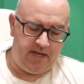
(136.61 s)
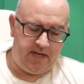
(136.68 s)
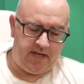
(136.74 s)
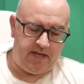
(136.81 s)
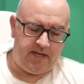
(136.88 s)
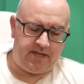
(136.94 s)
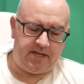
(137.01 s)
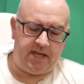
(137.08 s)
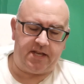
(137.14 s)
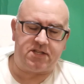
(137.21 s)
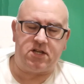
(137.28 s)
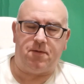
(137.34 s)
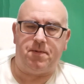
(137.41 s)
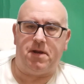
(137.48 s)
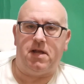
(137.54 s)
It
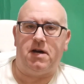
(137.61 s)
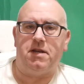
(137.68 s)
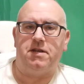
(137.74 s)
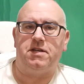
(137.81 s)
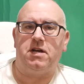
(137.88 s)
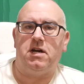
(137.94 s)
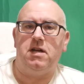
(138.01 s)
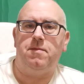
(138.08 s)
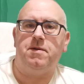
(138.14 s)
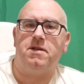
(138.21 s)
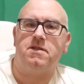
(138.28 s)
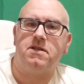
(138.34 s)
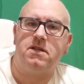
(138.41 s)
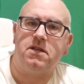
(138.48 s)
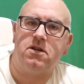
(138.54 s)
takes up a lot of time. You
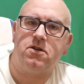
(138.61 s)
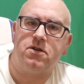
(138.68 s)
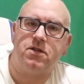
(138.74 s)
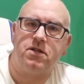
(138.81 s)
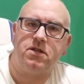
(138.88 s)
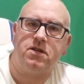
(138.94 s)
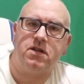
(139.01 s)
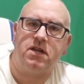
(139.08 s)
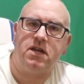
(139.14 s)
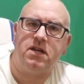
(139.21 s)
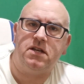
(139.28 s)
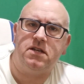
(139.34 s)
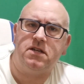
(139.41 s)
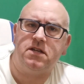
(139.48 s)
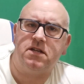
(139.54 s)
can see there
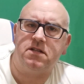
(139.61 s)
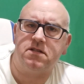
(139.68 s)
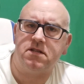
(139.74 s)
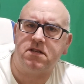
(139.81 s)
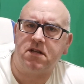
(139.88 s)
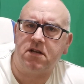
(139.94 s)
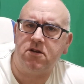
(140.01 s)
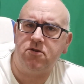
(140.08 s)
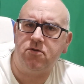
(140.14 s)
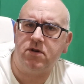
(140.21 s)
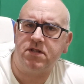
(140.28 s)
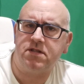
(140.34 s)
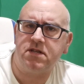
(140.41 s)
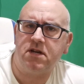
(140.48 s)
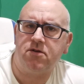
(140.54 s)
again, you can see the
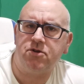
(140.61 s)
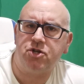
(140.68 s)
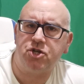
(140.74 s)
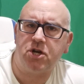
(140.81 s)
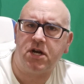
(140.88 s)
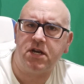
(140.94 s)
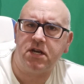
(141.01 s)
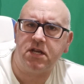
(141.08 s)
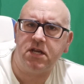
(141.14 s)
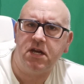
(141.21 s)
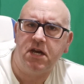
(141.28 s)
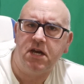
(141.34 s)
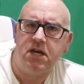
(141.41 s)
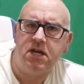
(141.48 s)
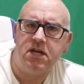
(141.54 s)
glue and see how it's
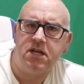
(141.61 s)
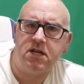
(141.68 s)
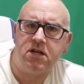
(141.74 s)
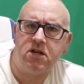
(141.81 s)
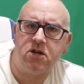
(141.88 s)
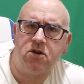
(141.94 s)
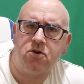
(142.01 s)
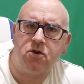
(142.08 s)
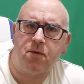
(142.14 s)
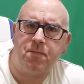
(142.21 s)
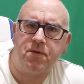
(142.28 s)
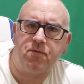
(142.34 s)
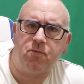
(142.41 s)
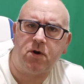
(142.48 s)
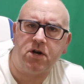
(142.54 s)
shiny are
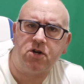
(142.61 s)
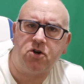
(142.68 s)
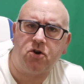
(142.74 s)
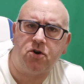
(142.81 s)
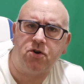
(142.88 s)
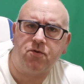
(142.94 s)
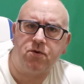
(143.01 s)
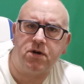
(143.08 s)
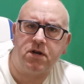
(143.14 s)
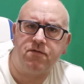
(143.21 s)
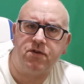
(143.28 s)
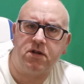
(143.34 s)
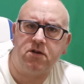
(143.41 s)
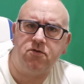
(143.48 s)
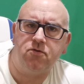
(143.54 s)
up in one corner where I
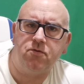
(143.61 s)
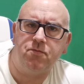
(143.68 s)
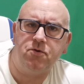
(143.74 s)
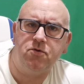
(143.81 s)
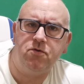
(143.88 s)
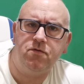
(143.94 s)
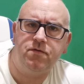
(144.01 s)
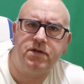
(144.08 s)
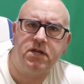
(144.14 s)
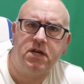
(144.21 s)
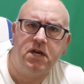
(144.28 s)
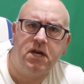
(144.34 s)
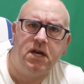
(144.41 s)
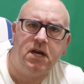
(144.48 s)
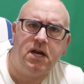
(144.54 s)
have the glue removed
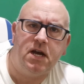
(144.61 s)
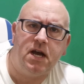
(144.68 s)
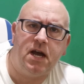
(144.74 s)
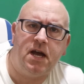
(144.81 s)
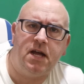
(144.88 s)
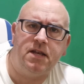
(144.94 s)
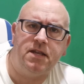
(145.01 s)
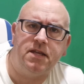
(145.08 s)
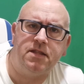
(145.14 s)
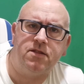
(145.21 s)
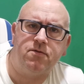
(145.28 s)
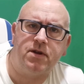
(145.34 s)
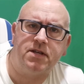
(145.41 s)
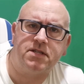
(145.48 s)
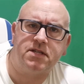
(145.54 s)
and
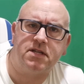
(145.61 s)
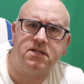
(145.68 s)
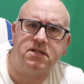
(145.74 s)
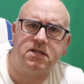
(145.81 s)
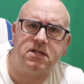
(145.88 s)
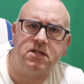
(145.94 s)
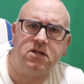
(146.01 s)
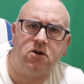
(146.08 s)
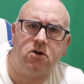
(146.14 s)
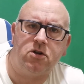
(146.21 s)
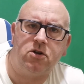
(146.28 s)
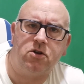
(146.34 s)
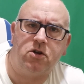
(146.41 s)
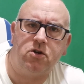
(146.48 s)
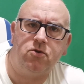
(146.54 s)
then the rest has
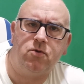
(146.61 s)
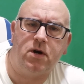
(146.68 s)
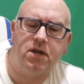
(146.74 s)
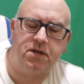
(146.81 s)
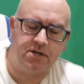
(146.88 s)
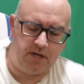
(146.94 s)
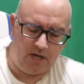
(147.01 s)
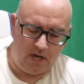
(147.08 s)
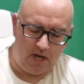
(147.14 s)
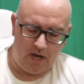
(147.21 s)
all your glue on it.